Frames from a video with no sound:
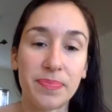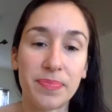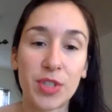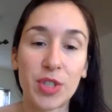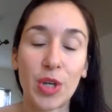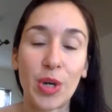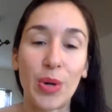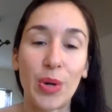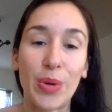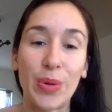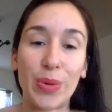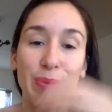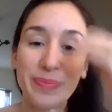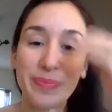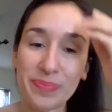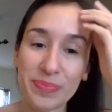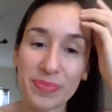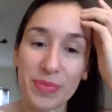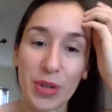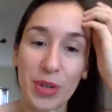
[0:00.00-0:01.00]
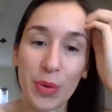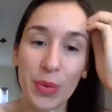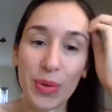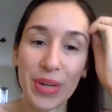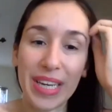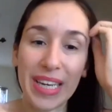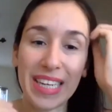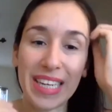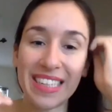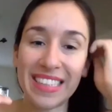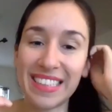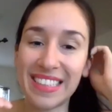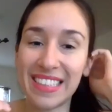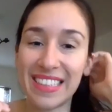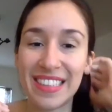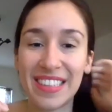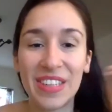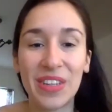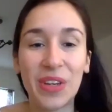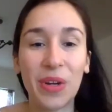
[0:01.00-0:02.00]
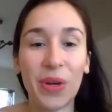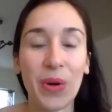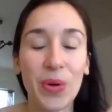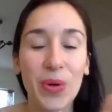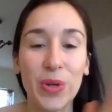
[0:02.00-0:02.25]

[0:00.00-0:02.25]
So you can, you know,